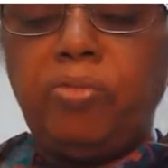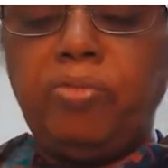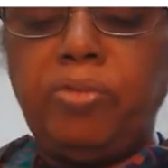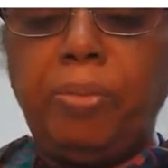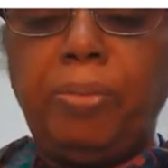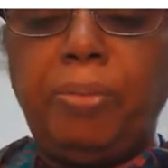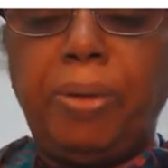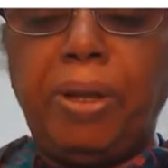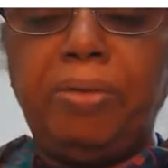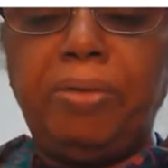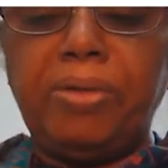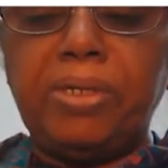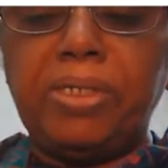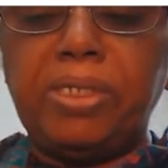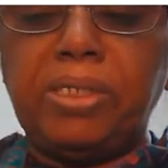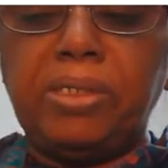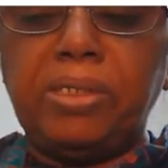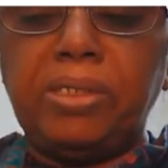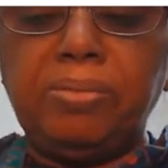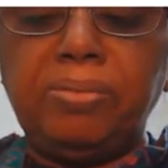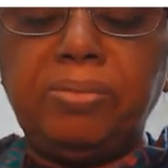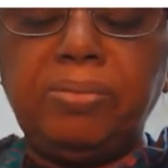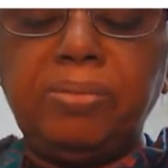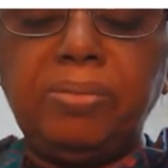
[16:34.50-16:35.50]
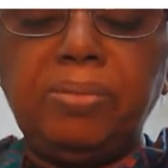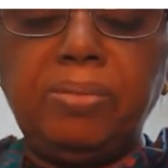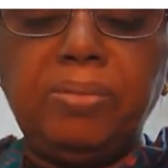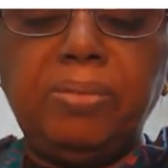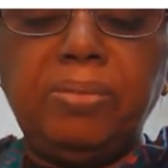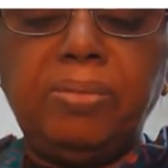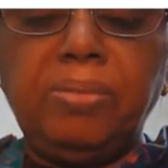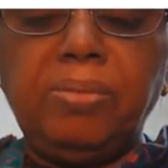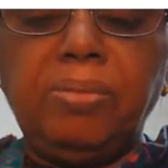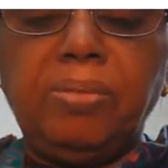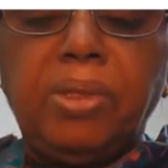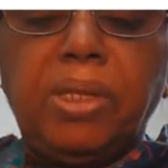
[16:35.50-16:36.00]
pelvis.
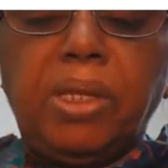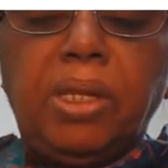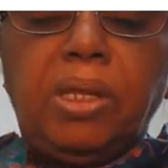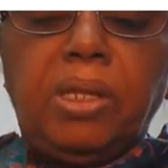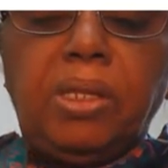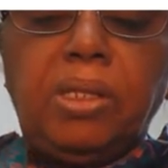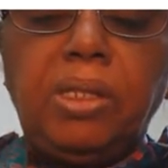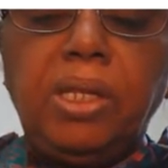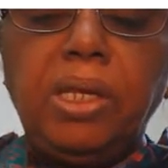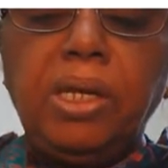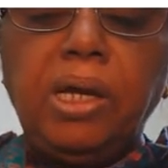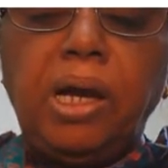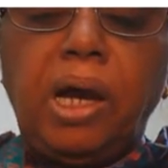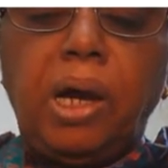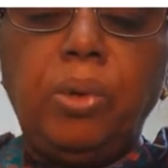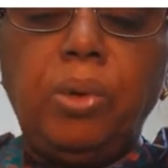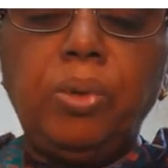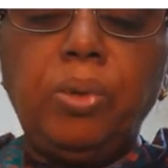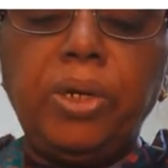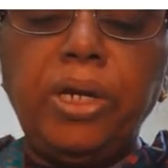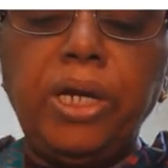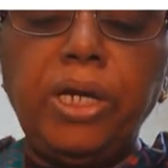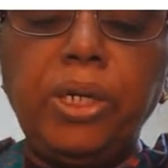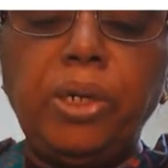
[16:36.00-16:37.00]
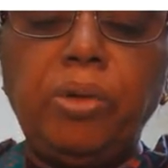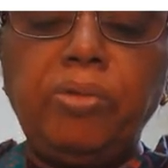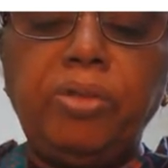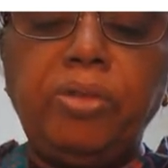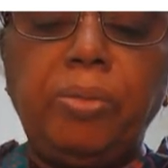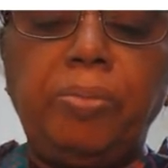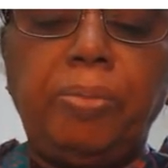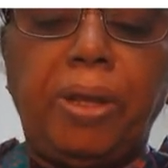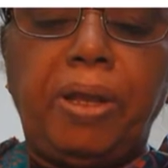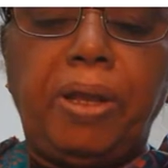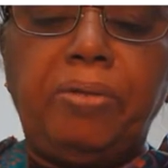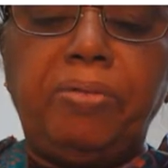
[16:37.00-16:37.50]
The outlet of the
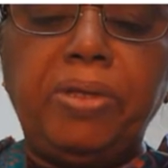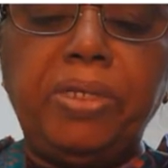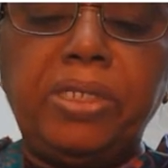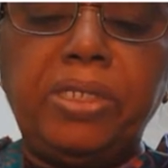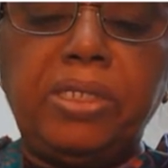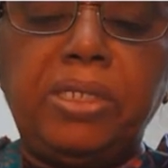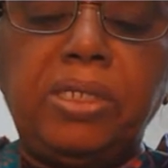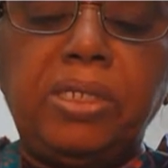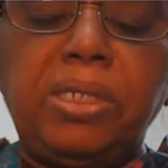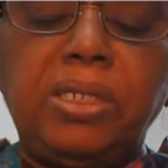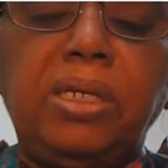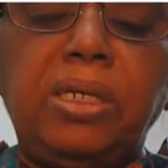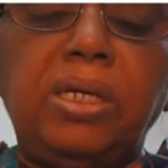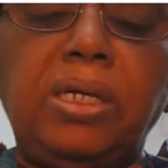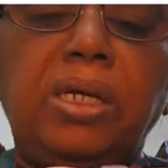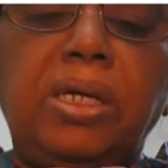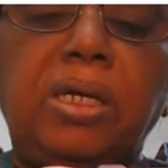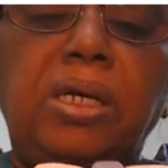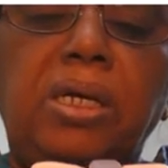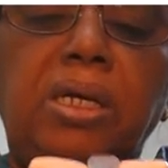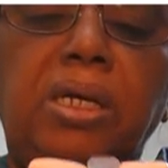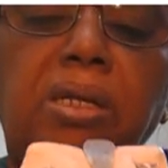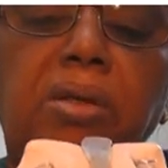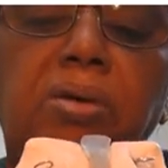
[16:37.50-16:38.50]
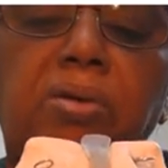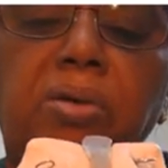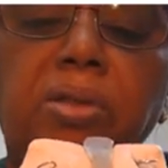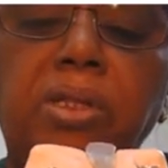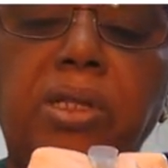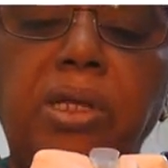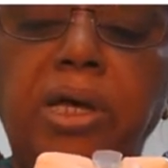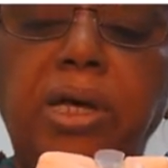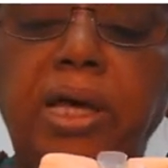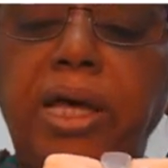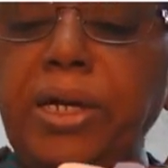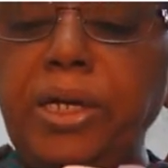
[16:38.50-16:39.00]
pelvis,
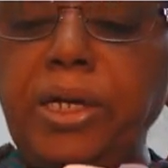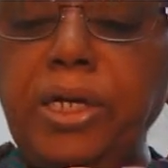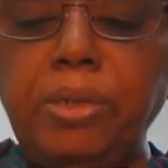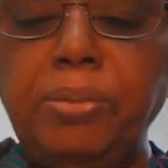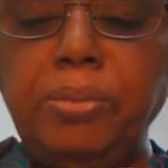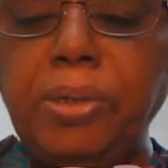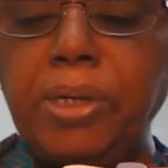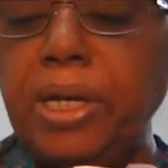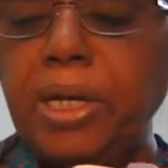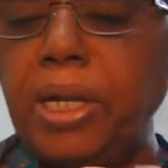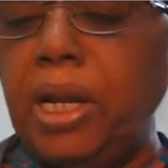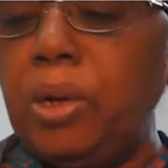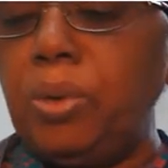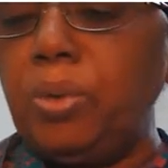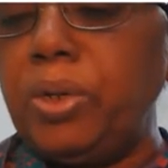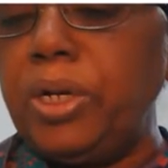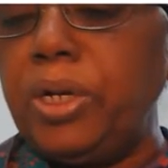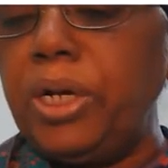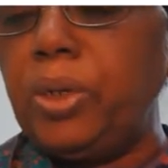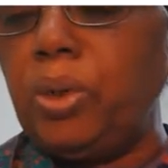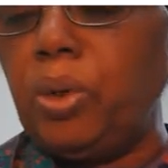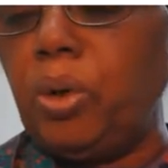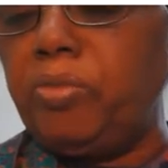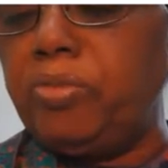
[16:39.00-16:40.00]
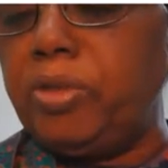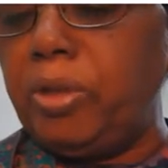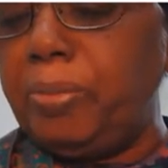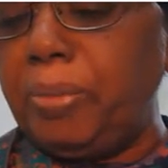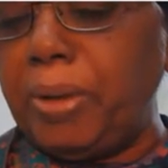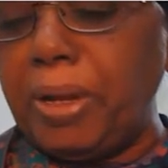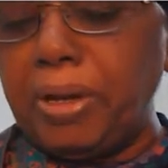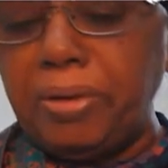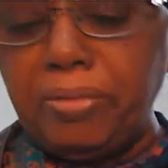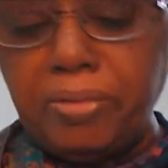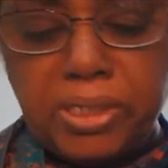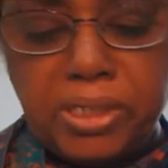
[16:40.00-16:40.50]
the anatomical outlet of the
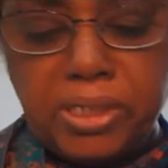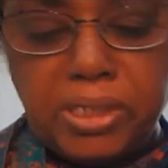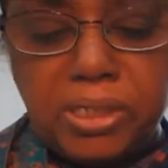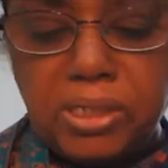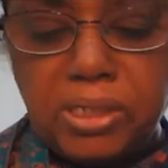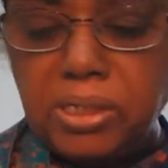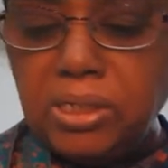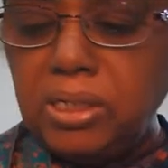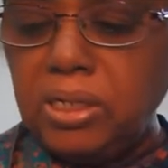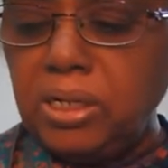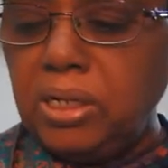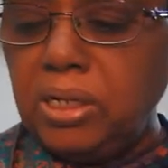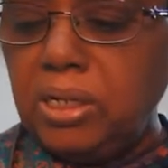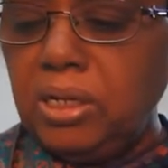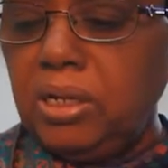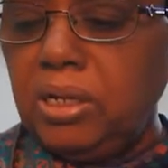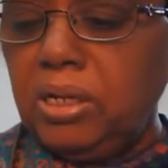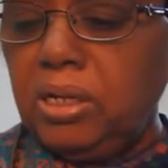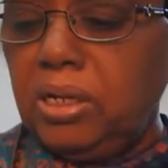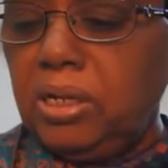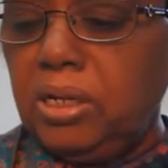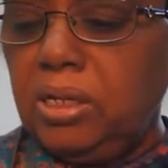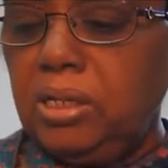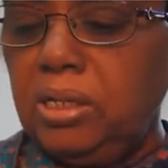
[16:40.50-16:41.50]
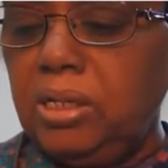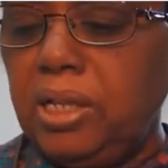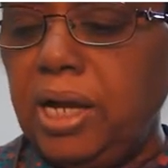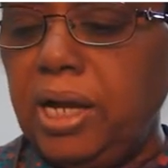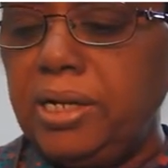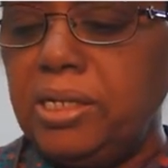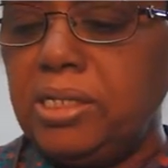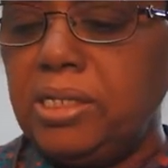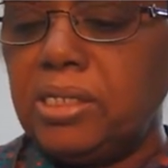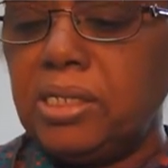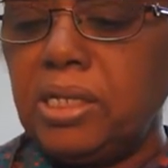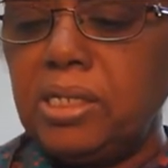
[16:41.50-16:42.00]
pelvis,
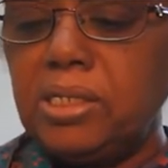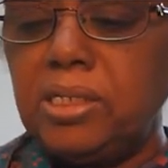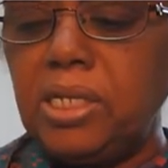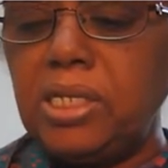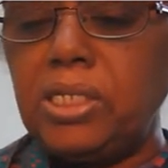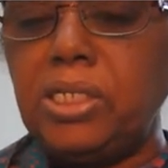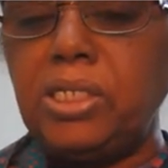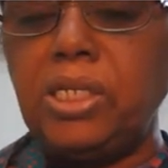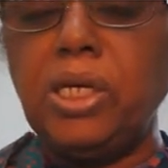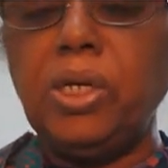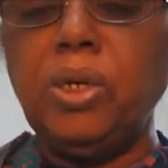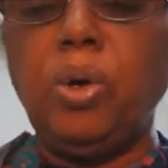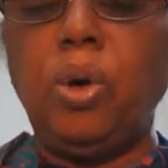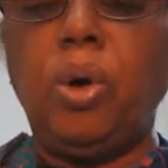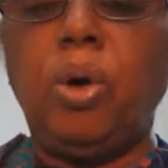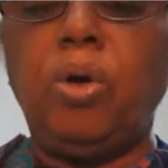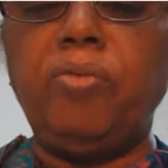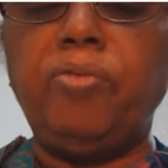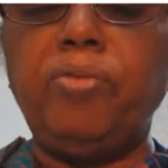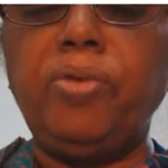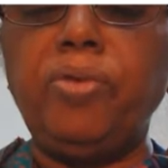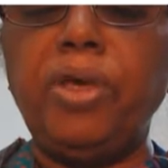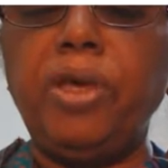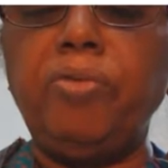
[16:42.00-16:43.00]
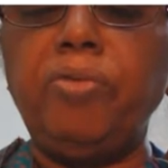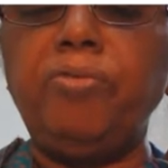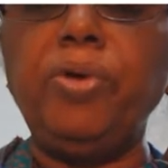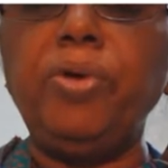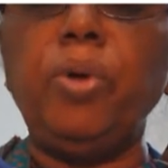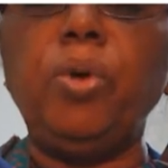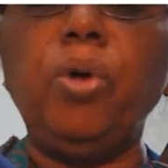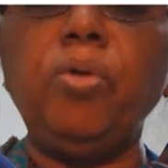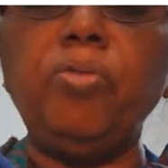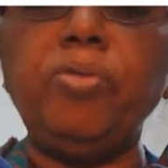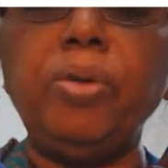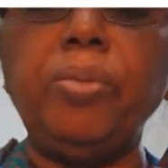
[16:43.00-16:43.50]
that is consisting of, if we
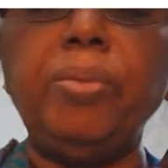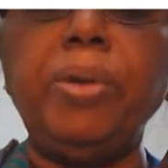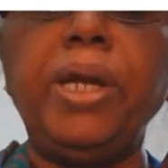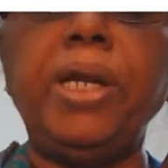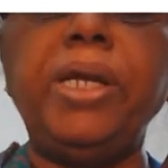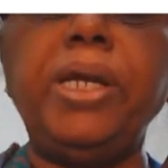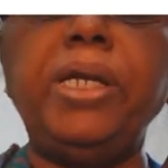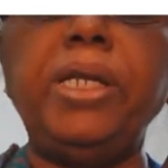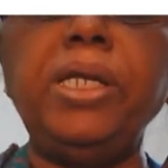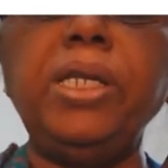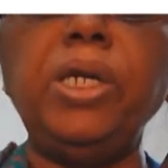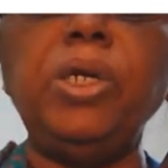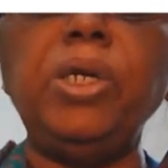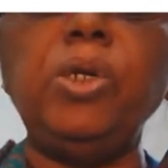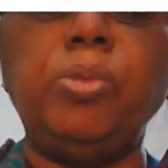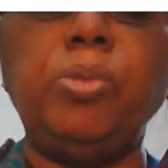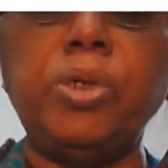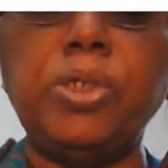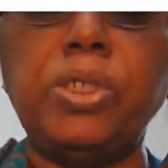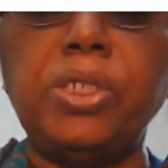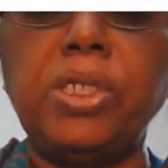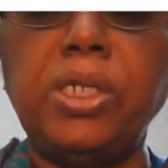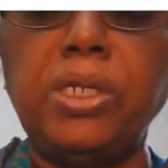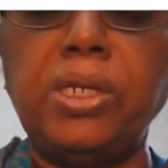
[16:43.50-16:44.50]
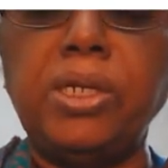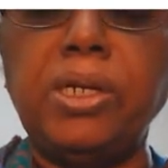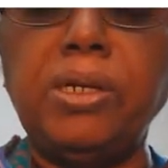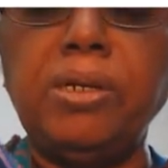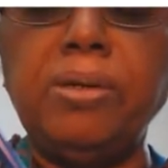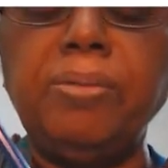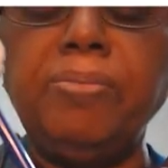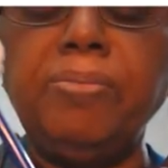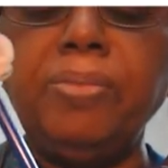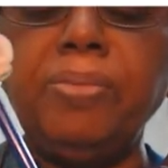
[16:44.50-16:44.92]
go from anterior to posterior,